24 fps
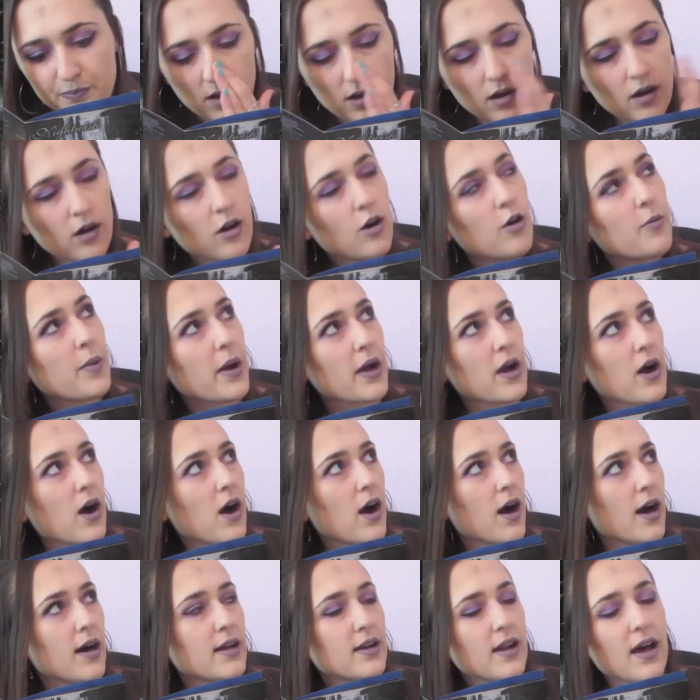Oh my
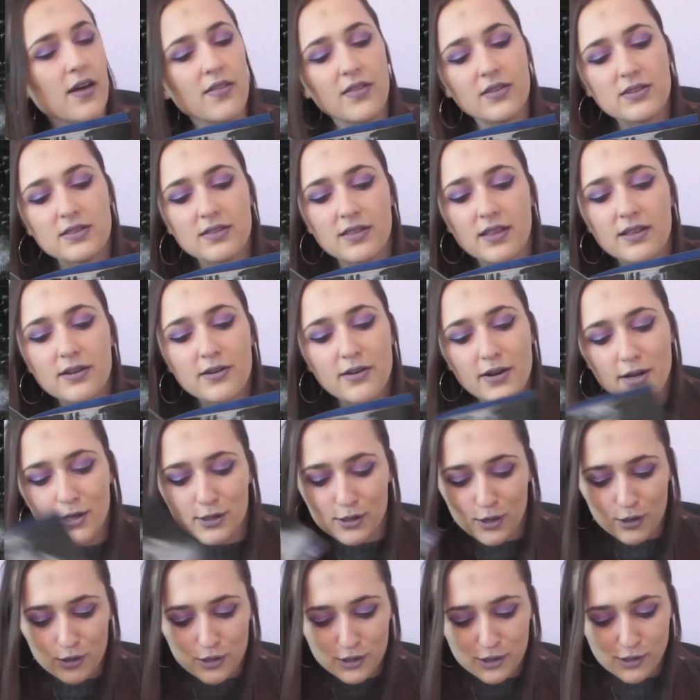god, the
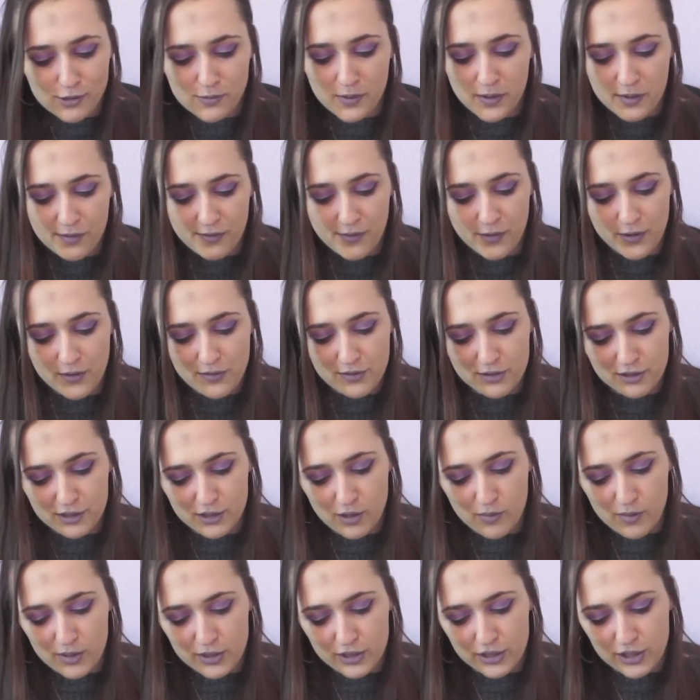lyrics are so beautiful and there's
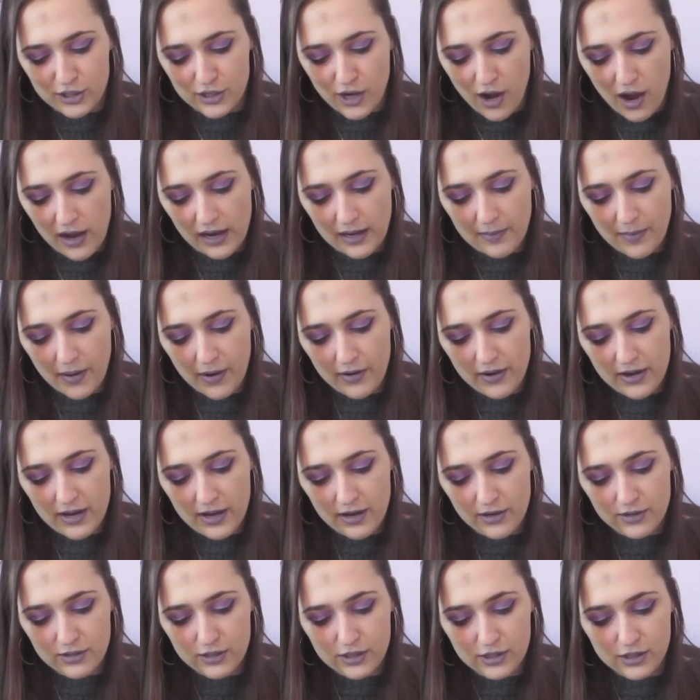so much to talk about
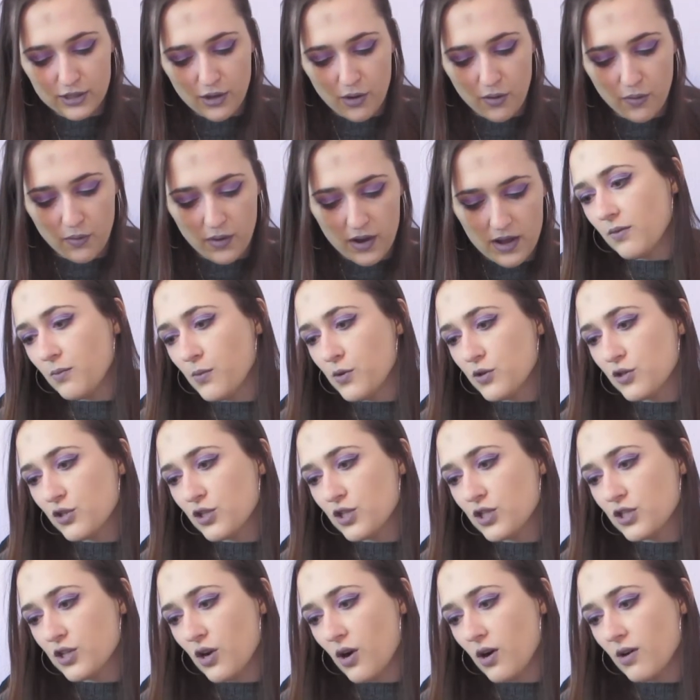here, so we'll
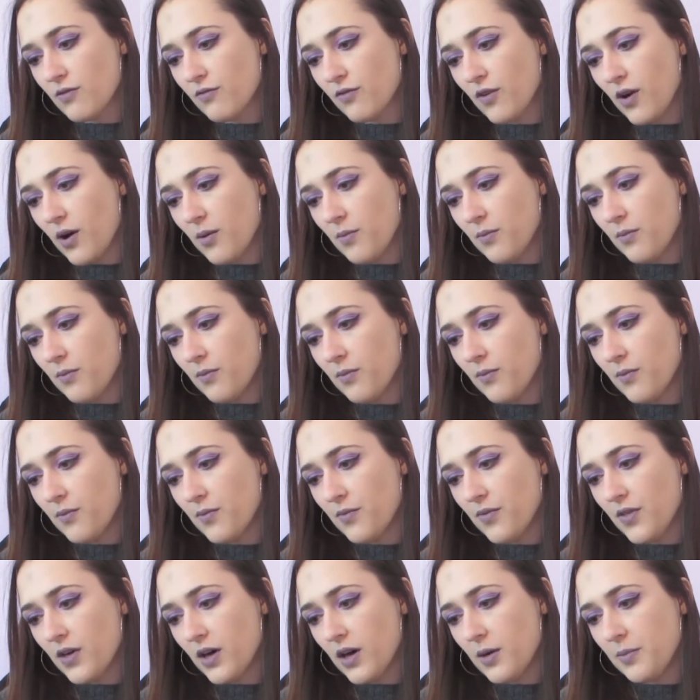just start from
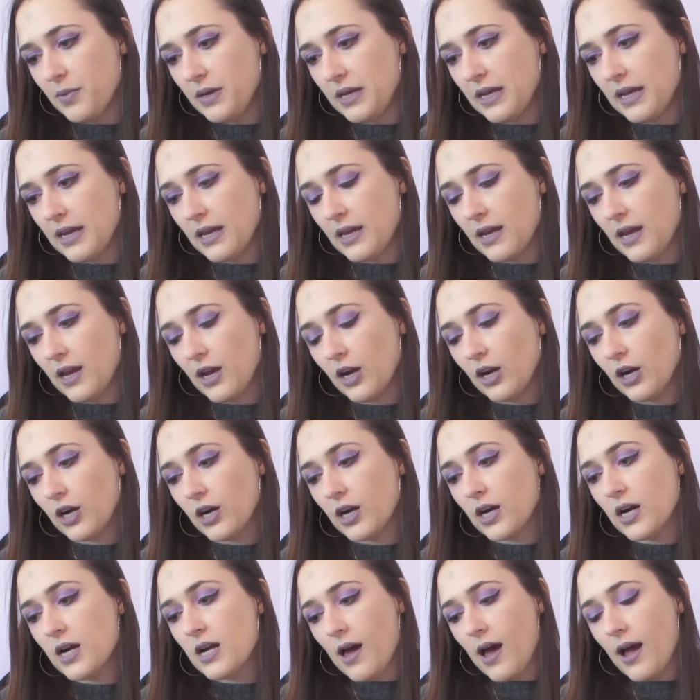the beginning
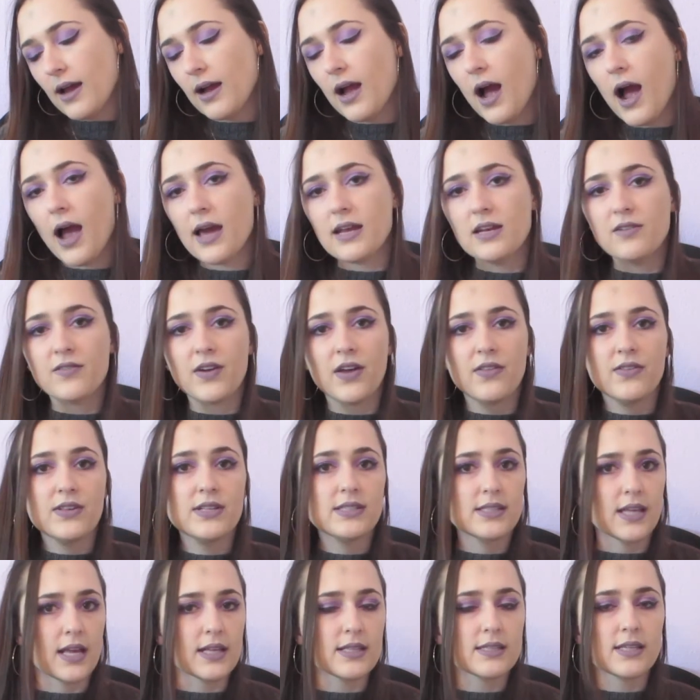here. I kind of get the
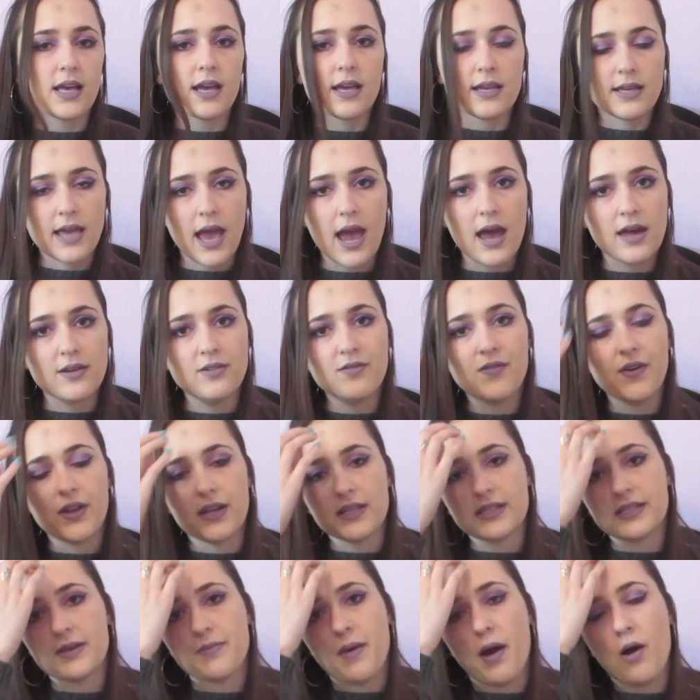sense, again, that
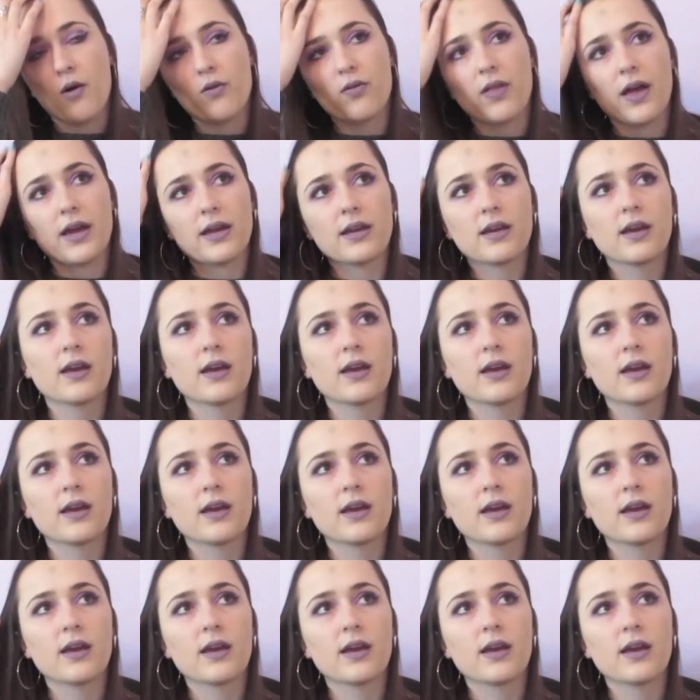it's about like